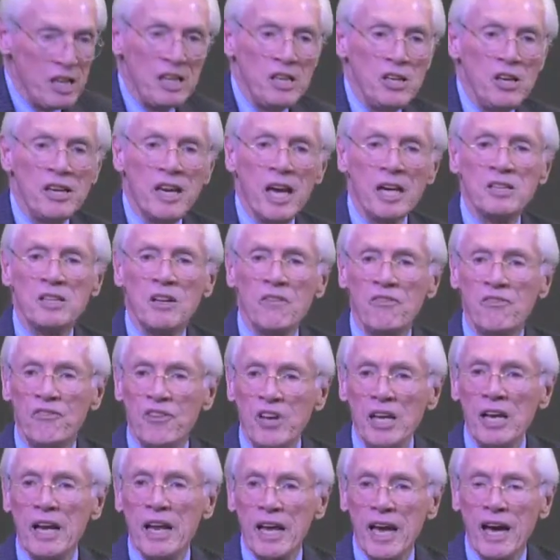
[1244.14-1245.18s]
you get the
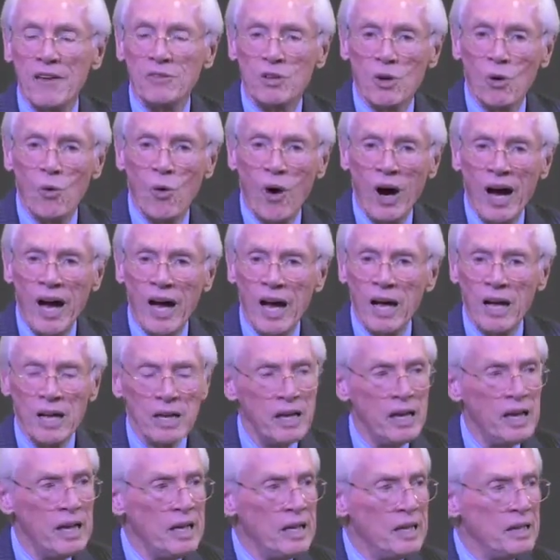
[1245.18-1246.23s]
feeling after a while
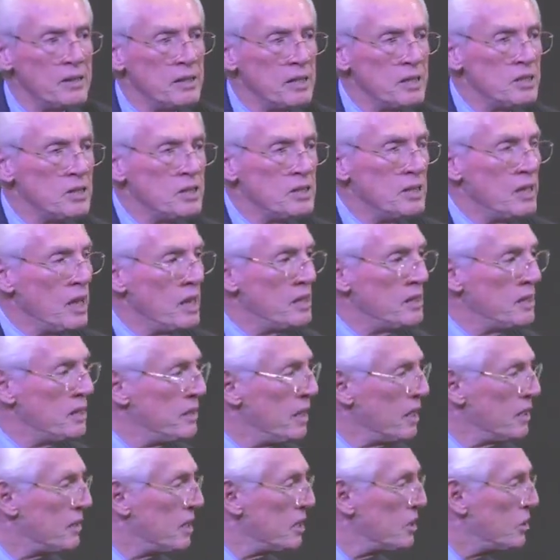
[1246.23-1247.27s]
that
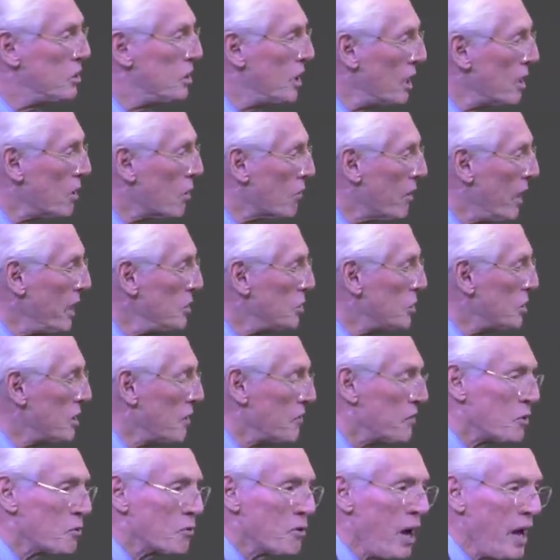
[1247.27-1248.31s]
the generation
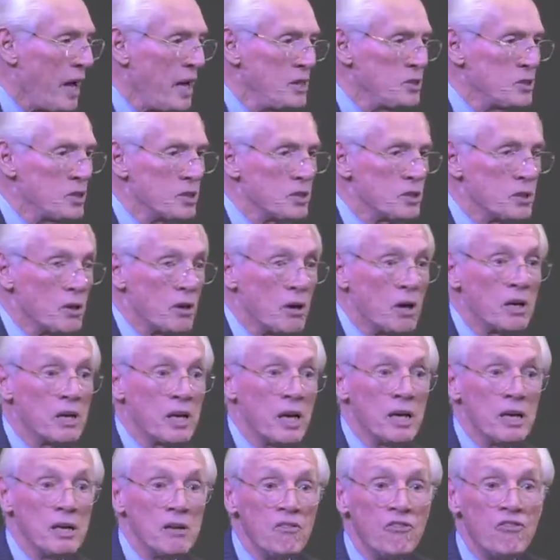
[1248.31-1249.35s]
of the righteous are
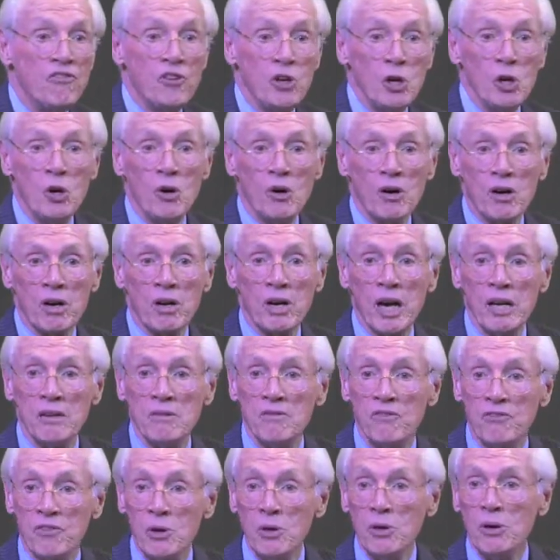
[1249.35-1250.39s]
getting fewer
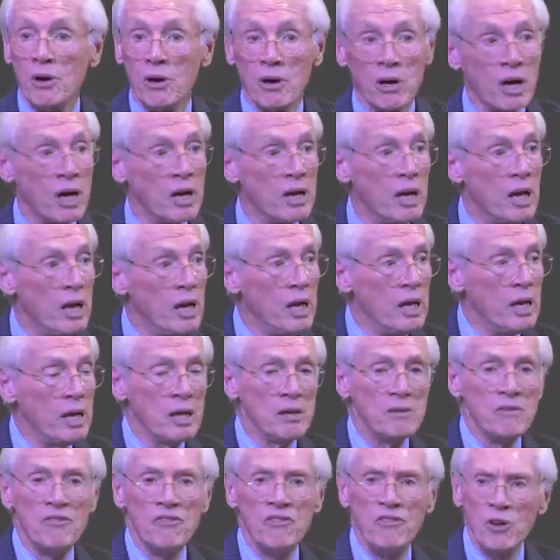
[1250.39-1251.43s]
and fewer
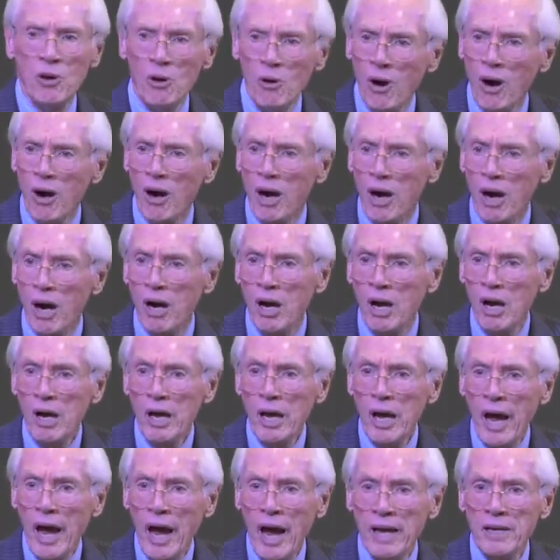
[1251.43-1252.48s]
and fewer.
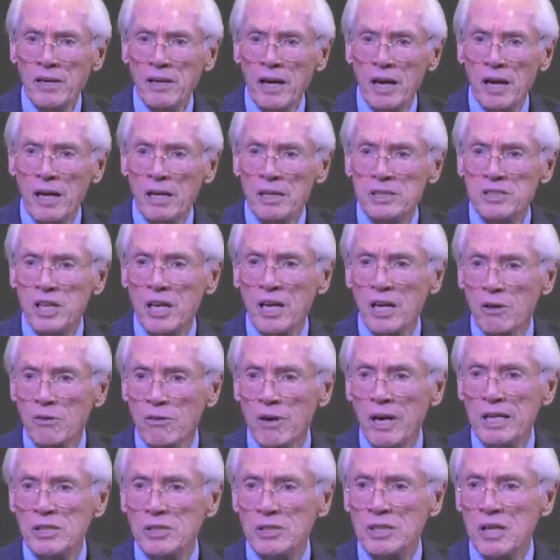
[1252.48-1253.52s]
And the
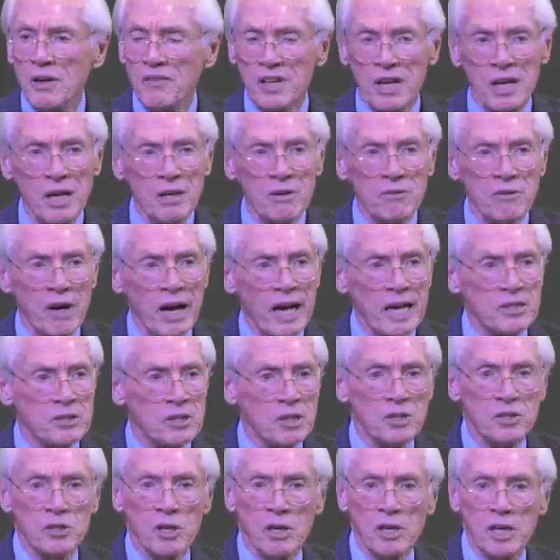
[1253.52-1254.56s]
generation of the
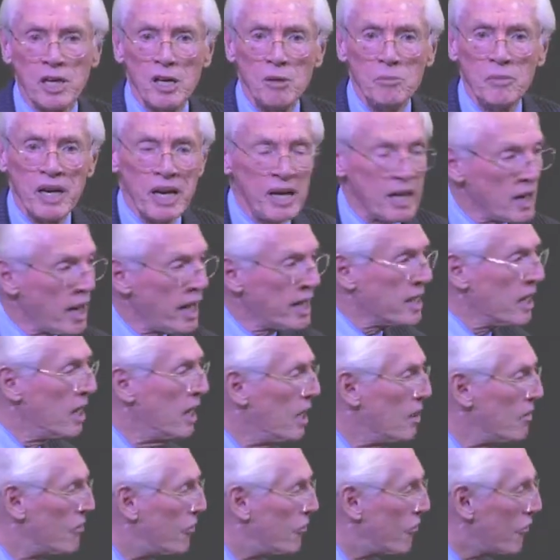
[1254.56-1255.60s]
unrighteous are coming in like a
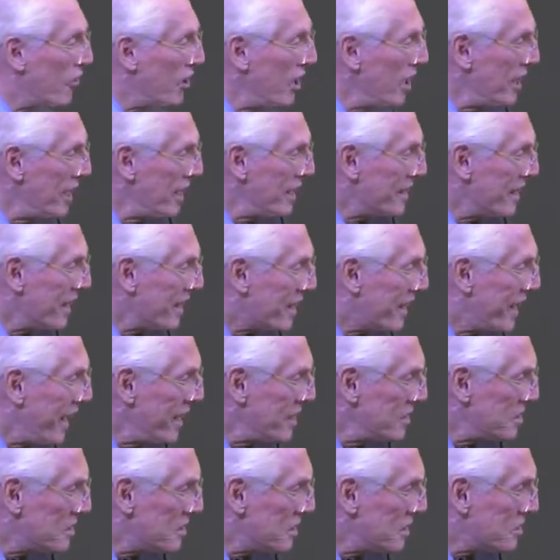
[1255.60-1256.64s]
flood
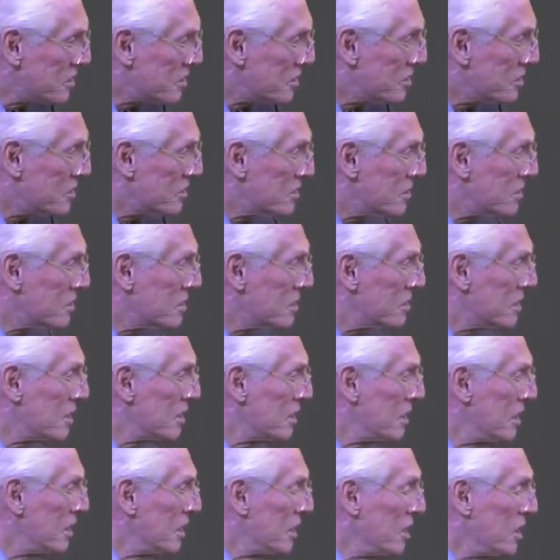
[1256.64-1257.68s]
against us
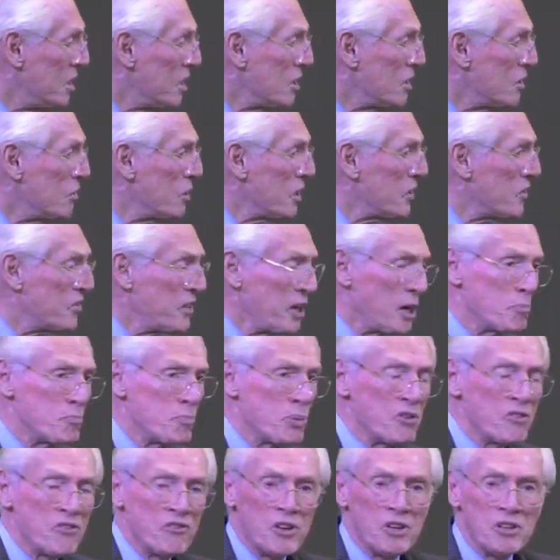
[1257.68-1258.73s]
with their
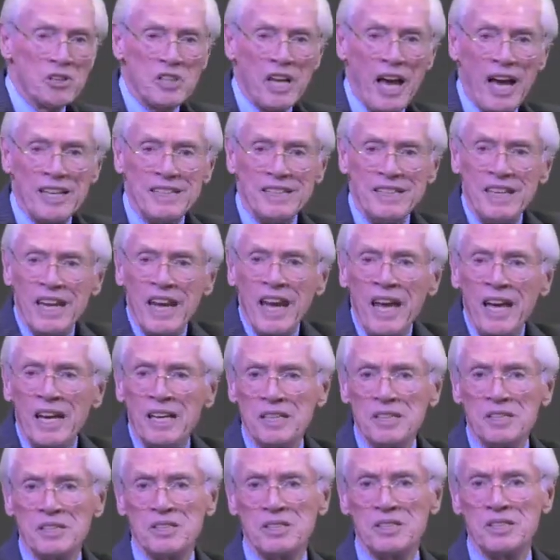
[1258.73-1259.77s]
perverse
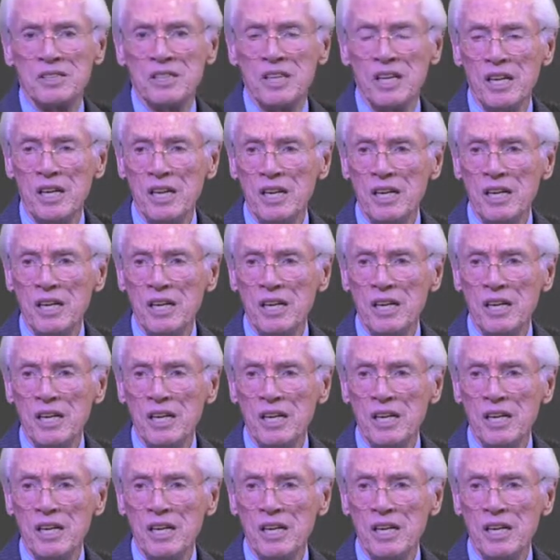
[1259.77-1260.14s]
ideas,